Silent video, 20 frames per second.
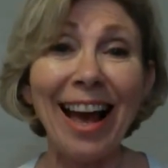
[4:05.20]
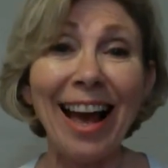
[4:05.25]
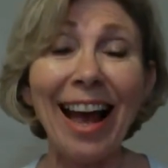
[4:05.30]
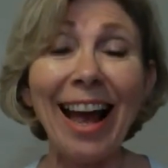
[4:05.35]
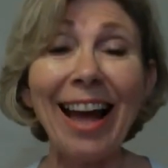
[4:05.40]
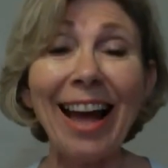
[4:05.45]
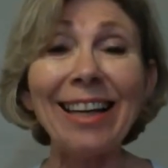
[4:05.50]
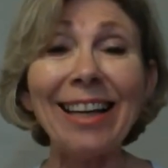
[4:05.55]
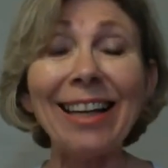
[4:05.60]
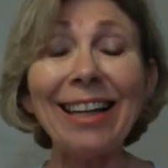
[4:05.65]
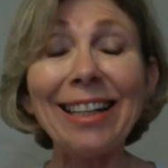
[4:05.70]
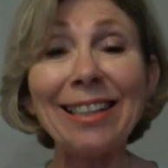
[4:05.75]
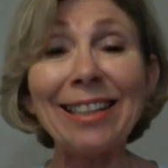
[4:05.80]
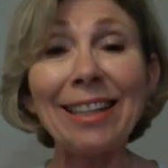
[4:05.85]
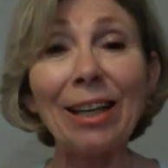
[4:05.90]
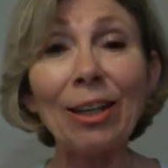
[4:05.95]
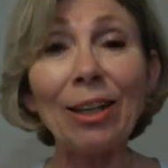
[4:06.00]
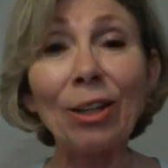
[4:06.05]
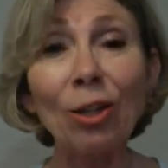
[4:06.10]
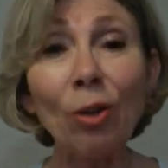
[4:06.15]
And it's
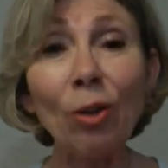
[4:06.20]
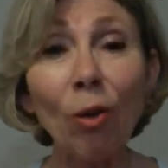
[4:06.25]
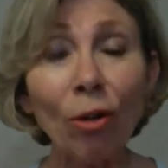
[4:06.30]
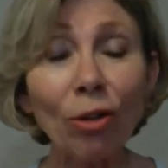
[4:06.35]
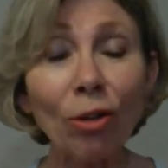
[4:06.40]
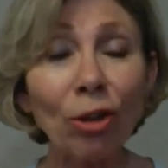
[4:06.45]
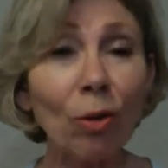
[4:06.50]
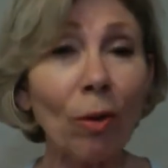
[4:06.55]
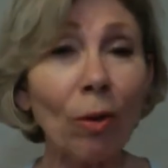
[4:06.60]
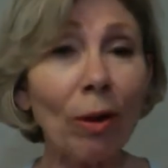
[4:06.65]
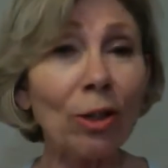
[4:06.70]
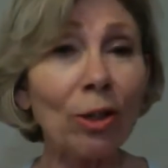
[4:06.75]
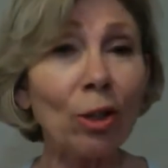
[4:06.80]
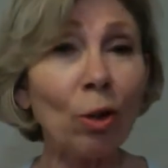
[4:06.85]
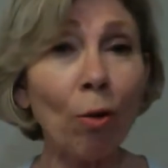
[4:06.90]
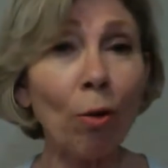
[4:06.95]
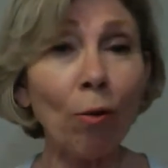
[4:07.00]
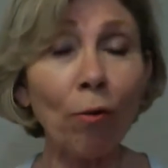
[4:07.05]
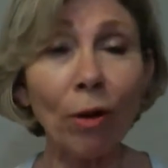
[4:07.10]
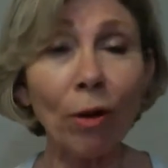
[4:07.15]
your choice,
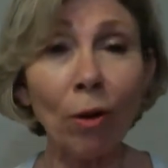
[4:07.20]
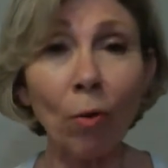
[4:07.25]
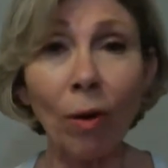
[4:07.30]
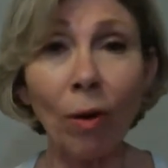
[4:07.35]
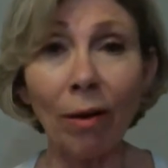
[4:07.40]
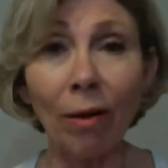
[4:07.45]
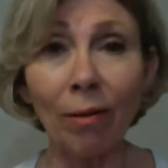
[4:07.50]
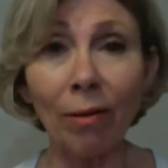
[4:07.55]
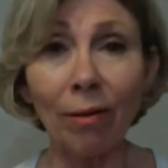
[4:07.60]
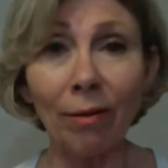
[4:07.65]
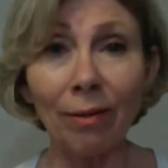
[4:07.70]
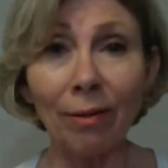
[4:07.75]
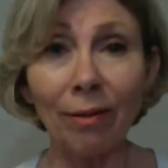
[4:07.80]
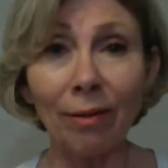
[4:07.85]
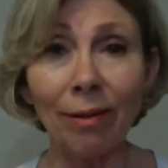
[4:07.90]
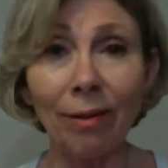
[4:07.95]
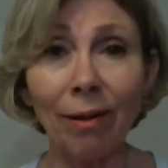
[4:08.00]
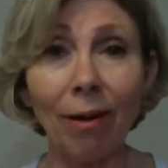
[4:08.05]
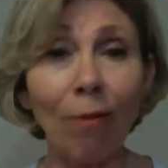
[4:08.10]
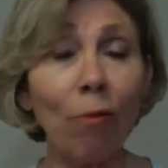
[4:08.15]
your free will,
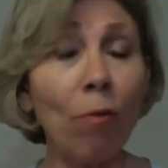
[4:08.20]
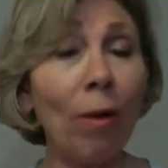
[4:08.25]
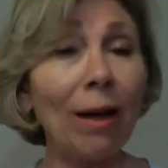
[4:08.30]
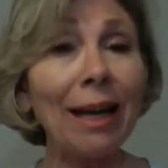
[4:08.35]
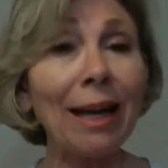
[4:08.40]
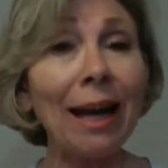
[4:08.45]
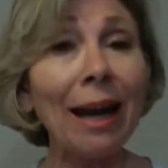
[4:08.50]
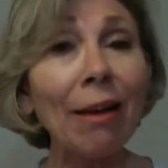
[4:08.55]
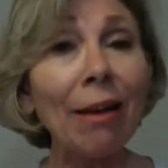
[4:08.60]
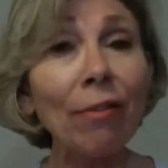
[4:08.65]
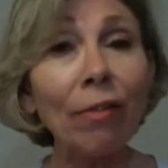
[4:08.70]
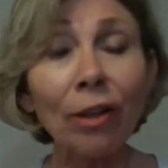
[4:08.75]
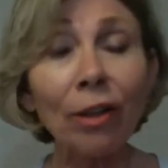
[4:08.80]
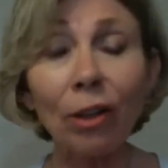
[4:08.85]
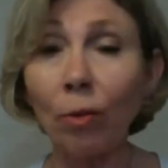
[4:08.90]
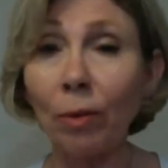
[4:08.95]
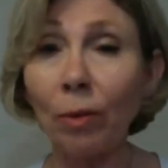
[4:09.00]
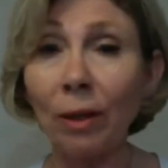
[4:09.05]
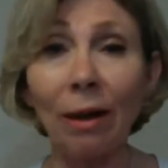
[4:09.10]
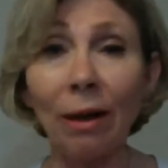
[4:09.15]
of whatever
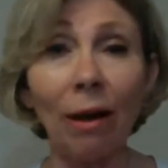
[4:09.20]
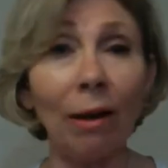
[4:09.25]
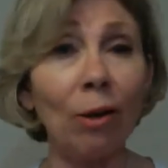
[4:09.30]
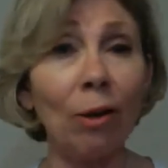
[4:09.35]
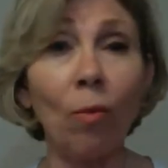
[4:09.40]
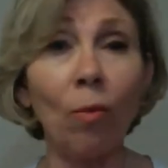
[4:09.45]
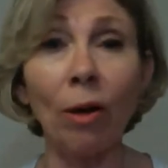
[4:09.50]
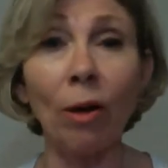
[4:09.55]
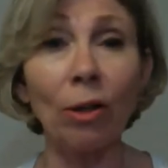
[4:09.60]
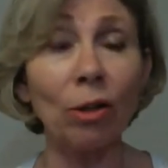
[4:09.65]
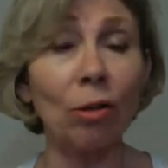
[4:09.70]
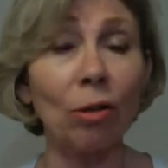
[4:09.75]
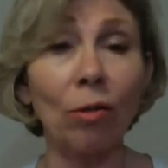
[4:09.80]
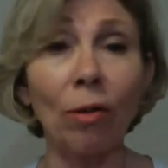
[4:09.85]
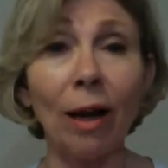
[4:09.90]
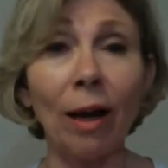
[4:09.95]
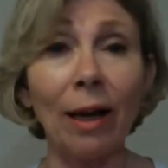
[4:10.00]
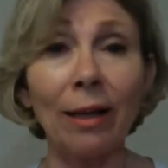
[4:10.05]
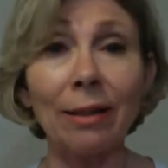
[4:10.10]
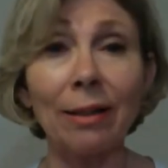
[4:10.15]
you want to
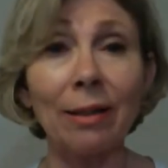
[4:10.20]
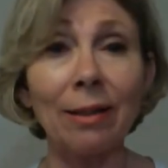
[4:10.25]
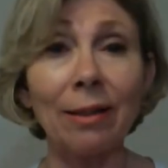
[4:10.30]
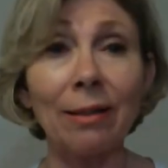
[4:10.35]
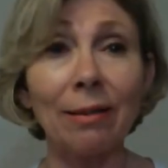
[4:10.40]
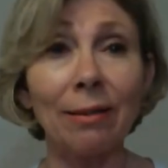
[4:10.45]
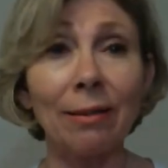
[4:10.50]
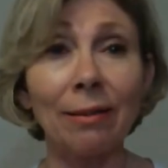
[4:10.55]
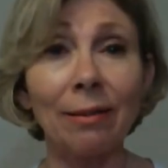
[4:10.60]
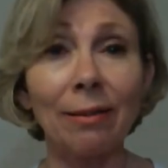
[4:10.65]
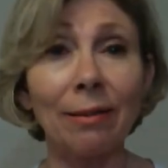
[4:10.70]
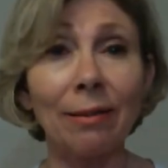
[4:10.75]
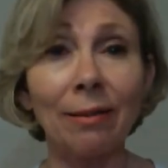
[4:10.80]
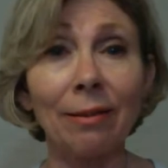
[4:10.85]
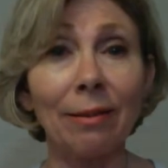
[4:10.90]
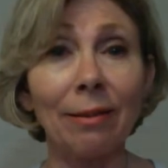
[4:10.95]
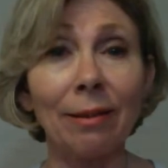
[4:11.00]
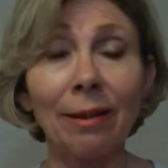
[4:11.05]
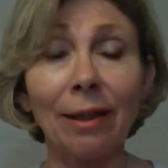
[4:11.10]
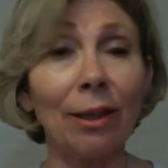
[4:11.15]
create
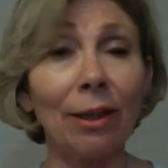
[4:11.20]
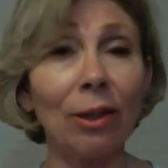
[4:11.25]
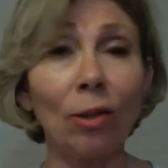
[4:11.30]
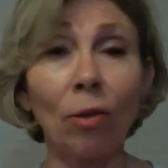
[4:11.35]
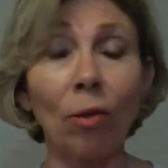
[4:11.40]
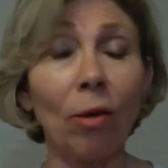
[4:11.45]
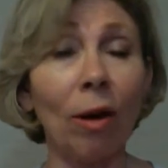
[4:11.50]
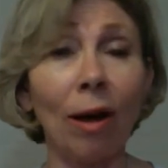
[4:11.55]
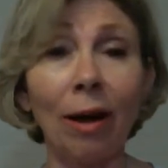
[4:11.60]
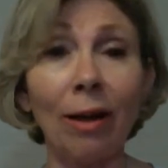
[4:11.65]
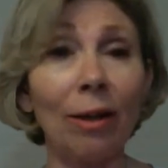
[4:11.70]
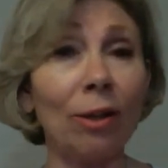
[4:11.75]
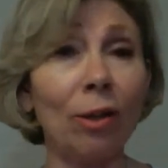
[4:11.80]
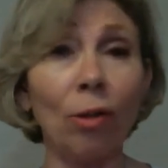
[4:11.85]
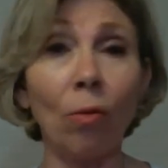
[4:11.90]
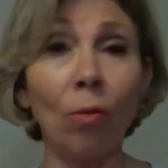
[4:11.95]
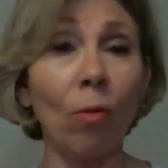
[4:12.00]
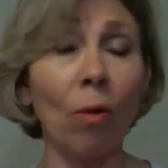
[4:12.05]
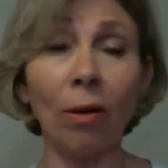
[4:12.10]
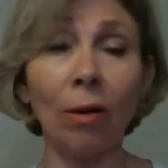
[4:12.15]
in your life, in
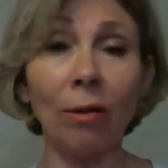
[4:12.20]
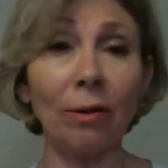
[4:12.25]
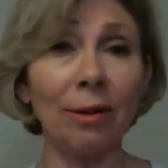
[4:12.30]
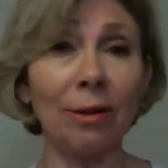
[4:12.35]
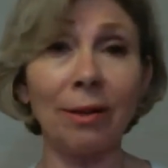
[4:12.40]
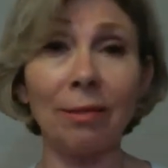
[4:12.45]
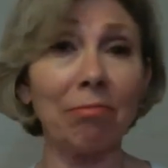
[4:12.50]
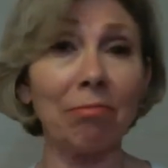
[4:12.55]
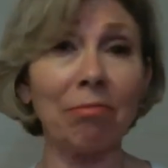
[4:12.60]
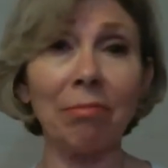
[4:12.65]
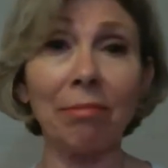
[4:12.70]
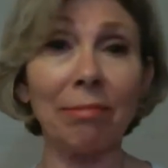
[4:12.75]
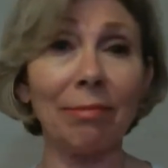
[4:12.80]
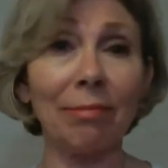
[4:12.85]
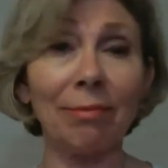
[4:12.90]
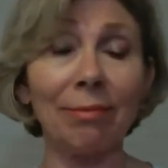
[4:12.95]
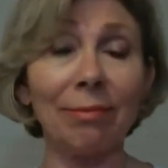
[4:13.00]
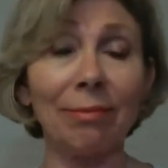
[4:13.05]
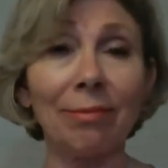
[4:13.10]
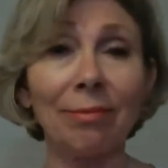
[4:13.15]
your world.
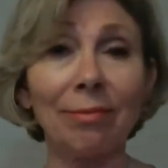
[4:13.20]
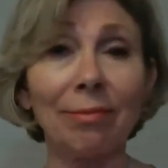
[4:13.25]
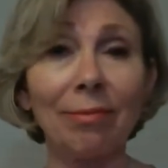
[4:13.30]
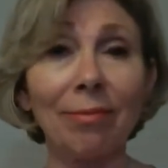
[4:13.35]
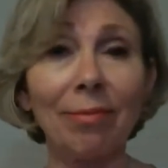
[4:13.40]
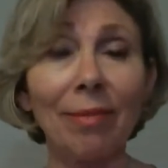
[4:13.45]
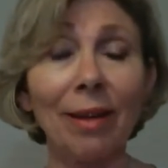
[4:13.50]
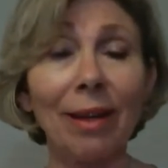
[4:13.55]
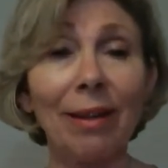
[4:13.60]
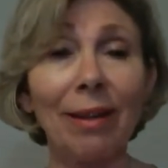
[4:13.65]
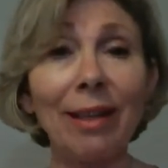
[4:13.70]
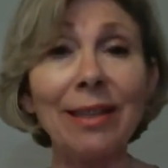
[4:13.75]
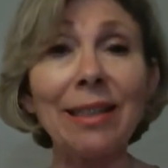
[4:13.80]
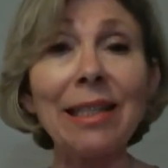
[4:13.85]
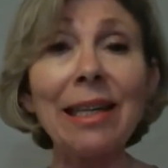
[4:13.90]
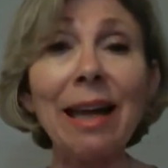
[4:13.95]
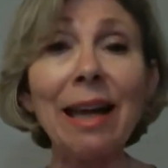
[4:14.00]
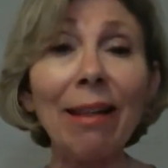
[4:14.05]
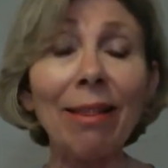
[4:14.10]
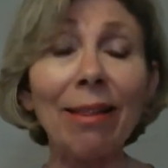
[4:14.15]
There's
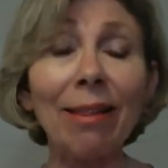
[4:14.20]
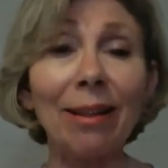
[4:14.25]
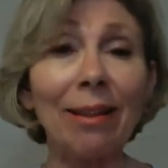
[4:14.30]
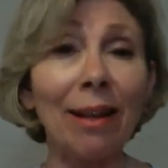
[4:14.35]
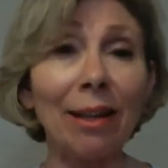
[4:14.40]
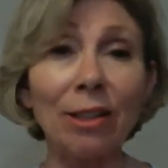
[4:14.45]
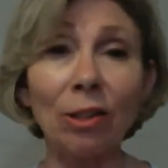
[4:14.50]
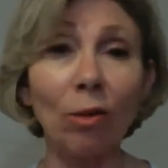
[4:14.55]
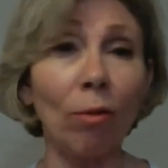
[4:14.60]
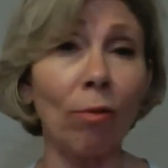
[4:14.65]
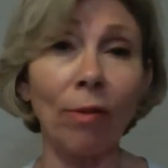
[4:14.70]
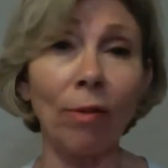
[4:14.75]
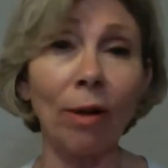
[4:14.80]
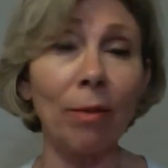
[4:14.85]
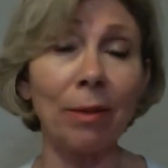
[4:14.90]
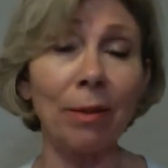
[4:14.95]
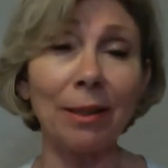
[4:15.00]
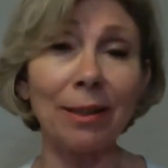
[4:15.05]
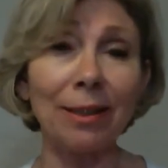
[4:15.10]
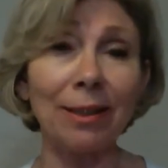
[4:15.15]
nothing that's off
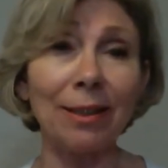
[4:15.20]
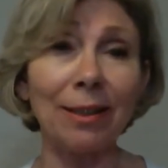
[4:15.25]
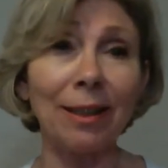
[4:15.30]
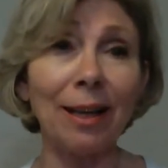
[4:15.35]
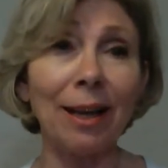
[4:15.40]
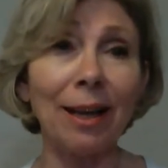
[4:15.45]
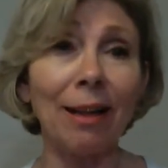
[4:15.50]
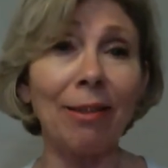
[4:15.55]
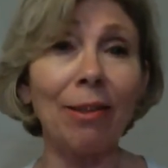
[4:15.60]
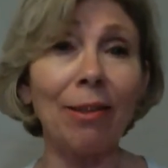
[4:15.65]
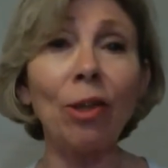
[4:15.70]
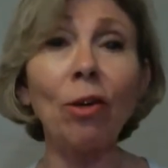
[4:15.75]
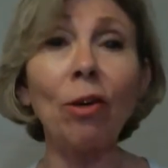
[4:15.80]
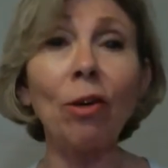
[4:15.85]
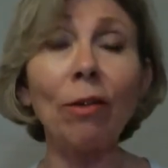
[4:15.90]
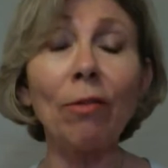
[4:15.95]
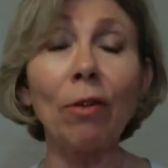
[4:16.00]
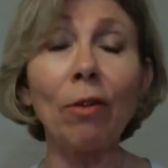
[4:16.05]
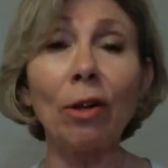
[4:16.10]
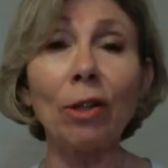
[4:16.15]
limits. The
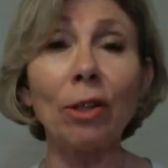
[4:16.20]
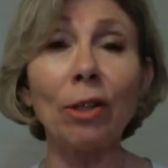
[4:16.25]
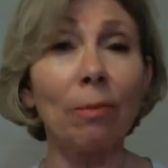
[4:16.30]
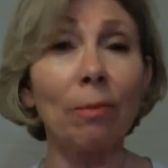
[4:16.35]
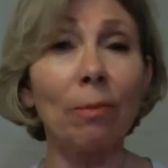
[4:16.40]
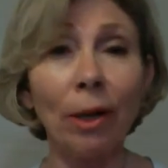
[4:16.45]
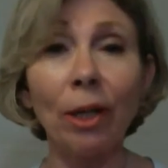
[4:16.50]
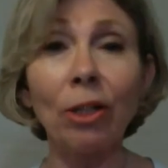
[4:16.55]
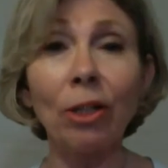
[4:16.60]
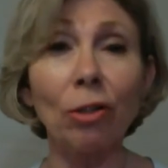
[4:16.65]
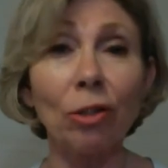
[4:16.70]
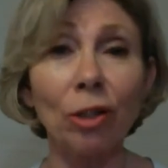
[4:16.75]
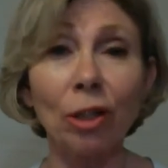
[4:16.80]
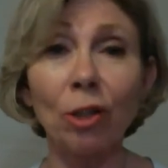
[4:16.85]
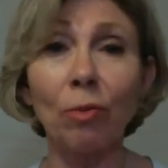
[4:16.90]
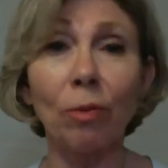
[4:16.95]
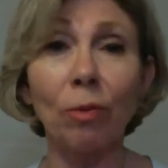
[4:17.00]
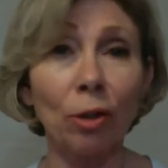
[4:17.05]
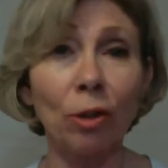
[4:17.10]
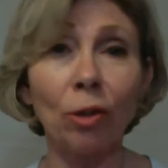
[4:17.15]
universe brings you
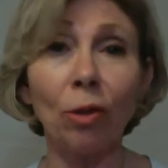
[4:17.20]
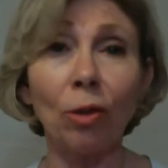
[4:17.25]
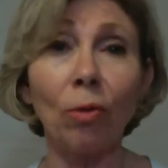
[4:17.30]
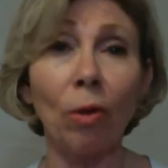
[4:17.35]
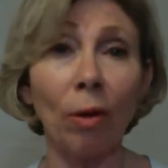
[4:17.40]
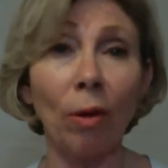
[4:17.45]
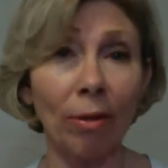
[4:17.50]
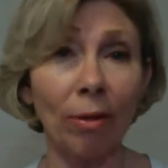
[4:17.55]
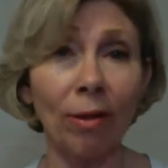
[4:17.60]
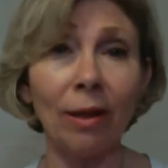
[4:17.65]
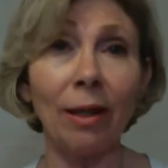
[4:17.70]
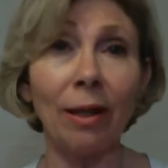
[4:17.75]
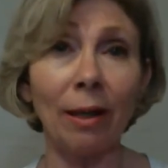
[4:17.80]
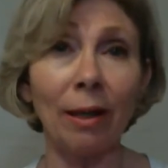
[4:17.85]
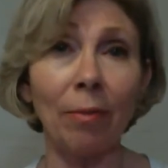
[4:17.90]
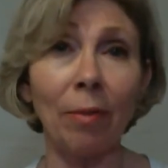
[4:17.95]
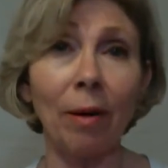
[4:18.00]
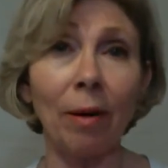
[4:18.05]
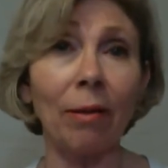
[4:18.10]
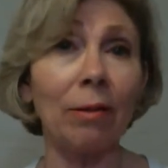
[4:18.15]
just what you are thinking
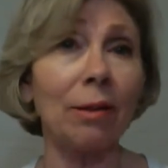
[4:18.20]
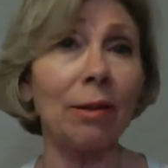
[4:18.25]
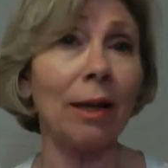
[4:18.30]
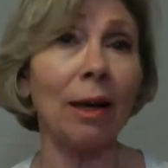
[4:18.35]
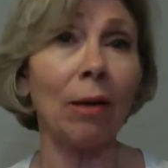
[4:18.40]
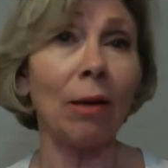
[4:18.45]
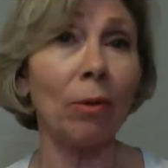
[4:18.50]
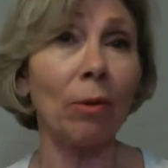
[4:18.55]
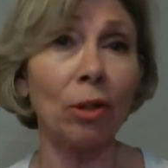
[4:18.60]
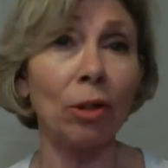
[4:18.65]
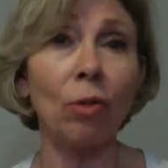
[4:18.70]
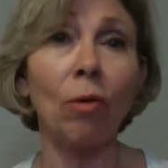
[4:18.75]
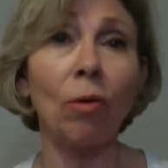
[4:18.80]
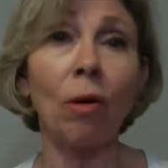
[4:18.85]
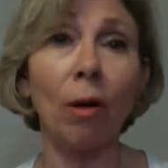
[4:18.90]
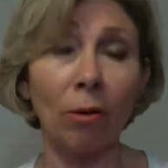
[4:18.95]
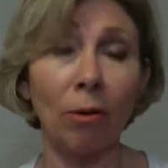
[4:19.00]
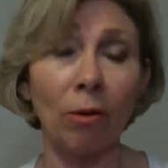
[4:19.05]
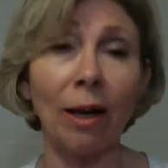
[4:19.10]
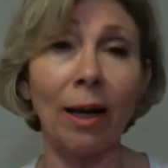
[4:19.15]
about and what you
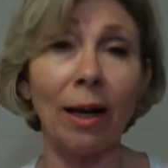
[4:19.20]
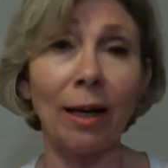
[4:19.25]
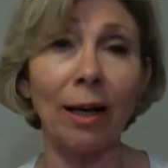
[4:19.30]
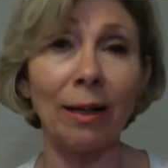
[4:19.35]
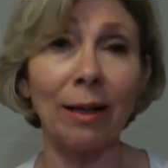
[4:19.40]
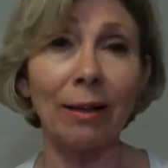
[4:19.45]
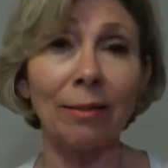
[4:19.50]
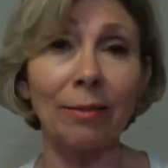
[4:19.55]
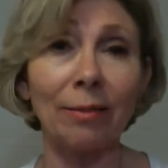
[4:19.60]
are creating.